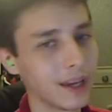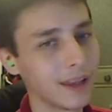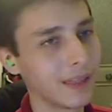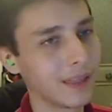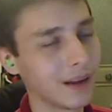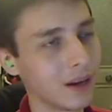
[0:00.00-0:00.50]

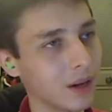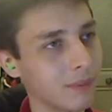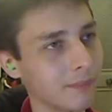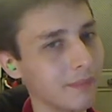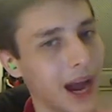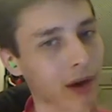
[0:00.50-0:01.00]
the
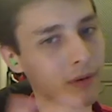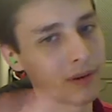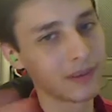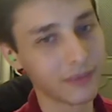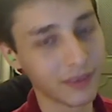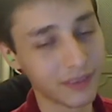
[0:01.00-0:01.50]
powers
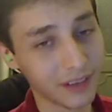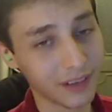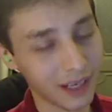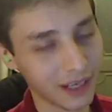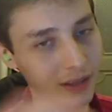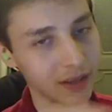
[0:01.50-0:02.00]
of a
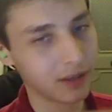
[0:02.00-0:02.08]
Saiyan.